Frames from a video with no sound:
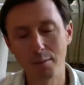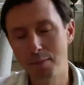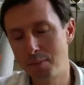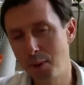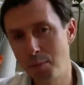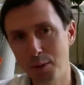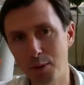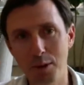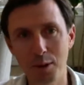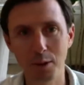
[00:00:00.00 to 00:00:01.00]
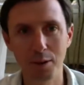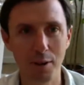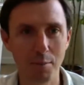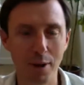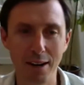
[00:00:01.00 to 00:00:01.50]
People who deal
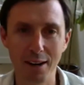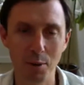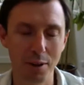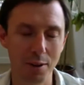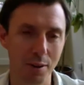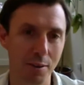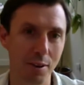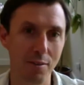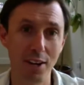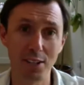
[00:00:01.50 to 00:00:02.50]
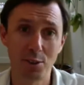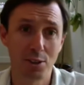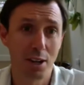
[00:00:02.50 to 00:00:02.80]
in money, whether they're investors